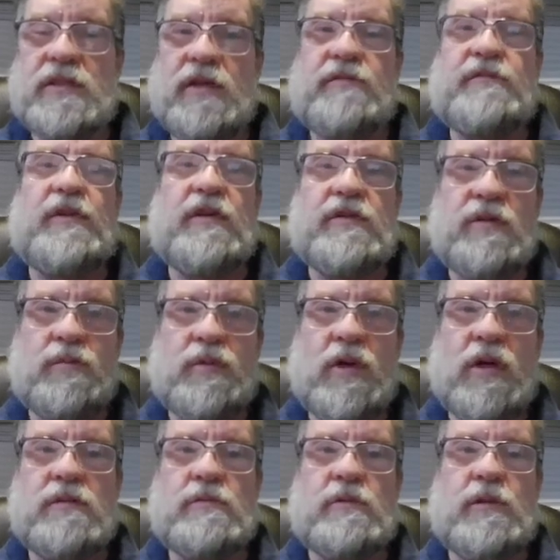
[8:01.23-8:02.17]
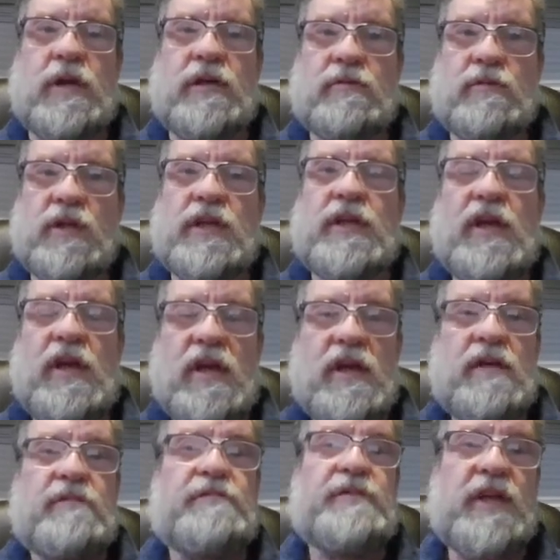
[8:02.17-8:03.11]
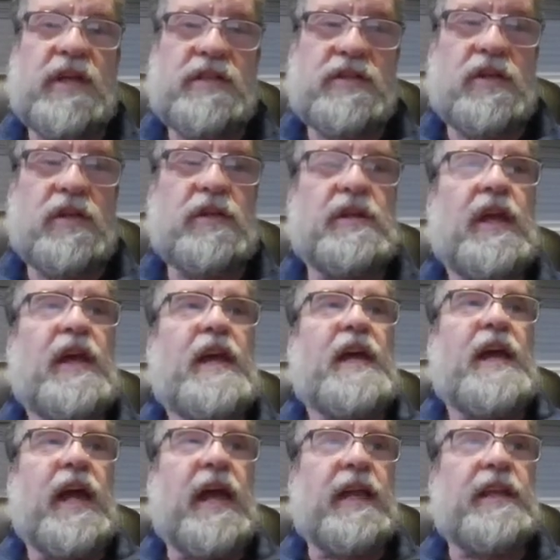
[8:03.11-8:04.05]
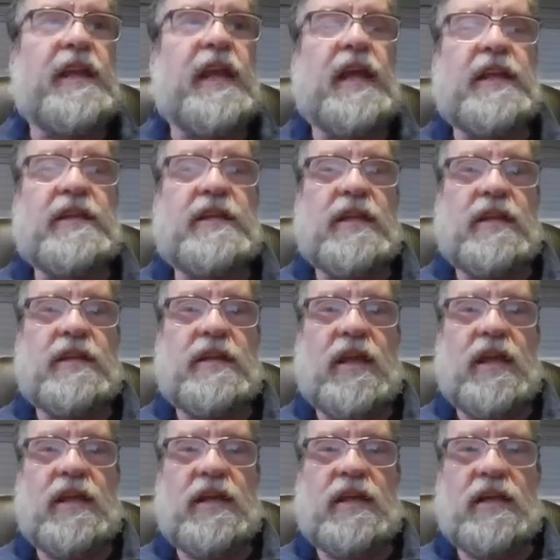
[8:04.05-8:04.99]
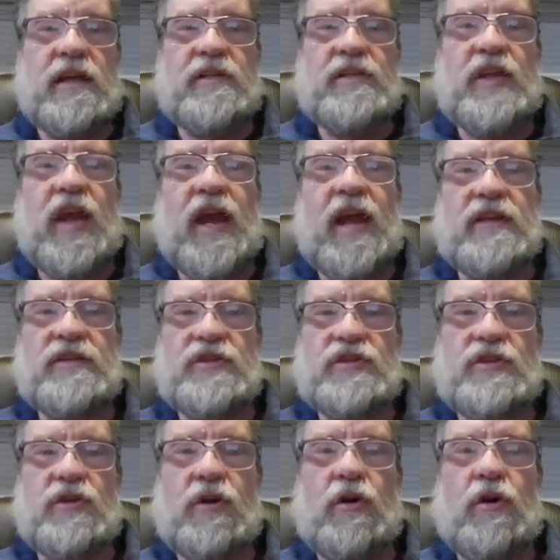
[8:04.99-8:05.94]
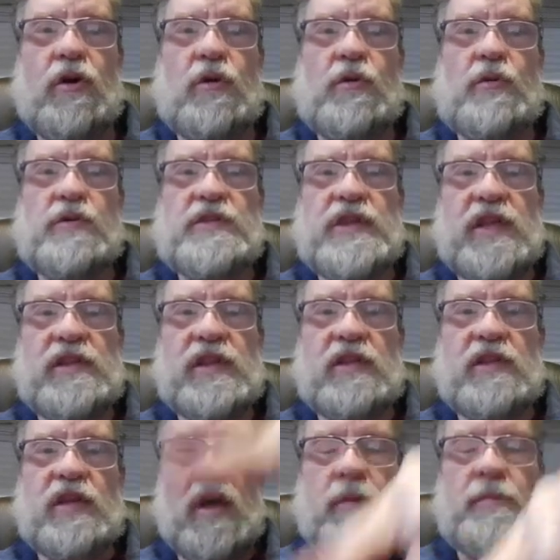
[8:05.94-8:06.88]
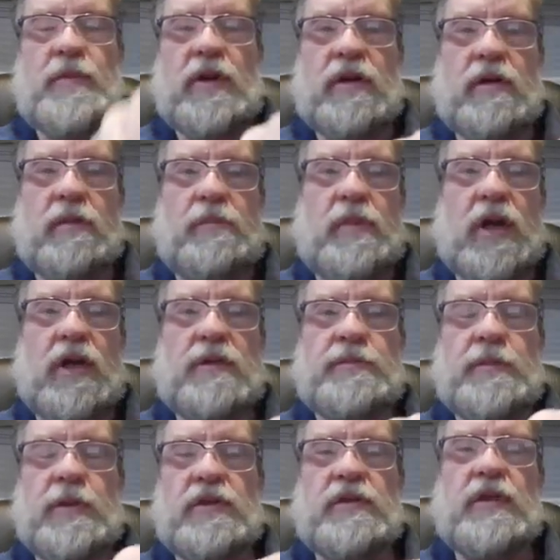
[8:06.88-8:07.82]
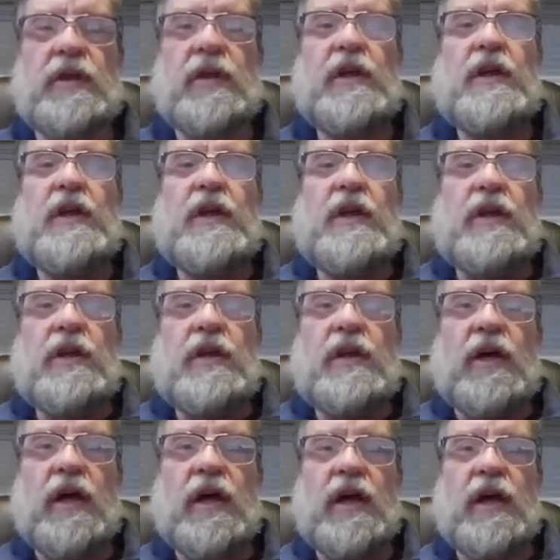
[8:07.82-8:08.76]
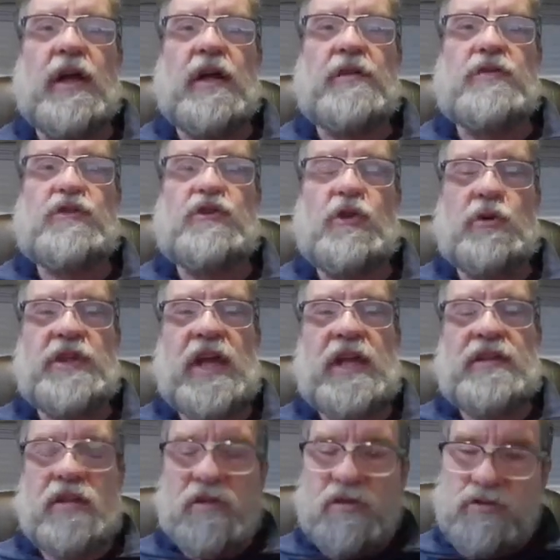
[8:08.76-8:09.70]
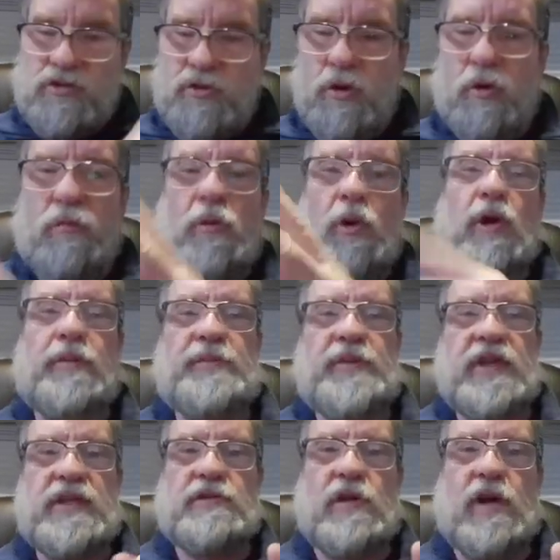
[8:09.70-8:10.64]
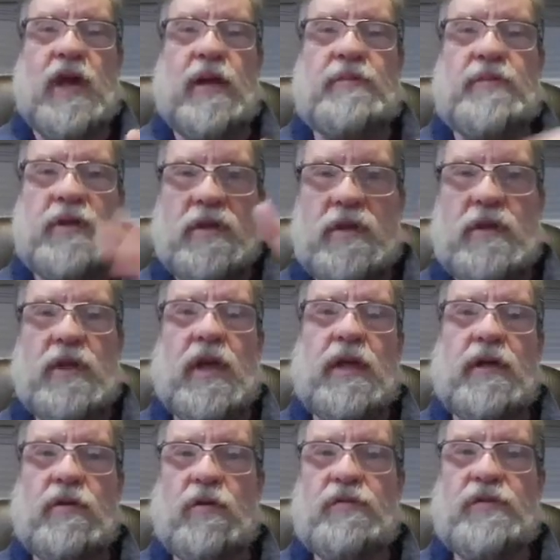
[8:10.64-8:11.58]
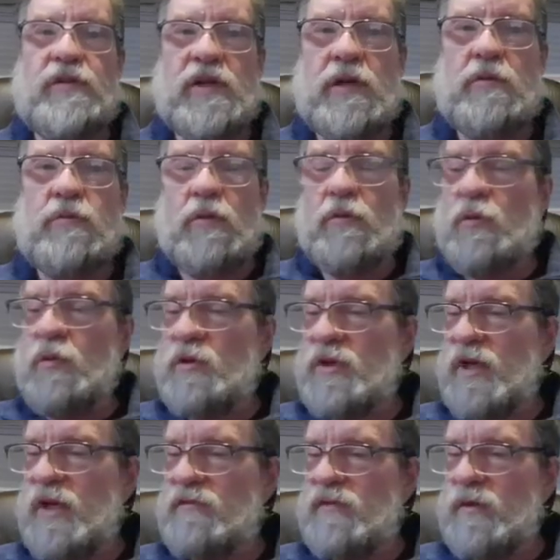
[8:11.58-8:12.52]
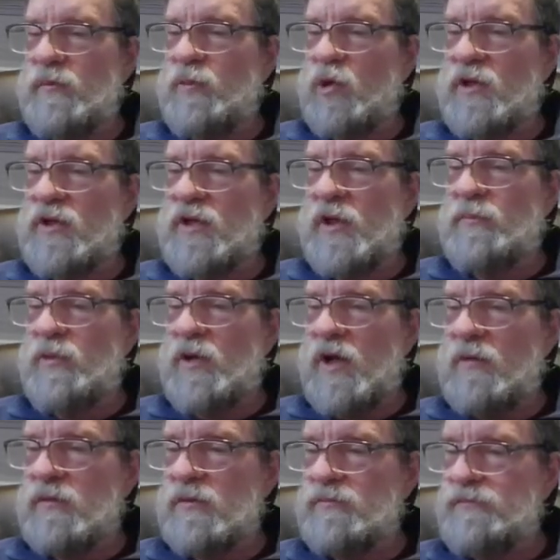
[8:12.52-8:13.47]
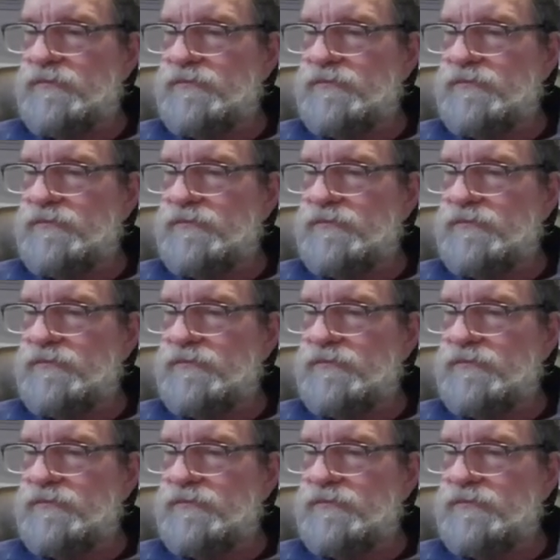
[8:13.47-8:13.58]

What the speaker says: They found the problem right away, fixed it, and then they attached the hose at the top of the compartment so that there's no more P-trap, and hopefully we won't have any more of that problem.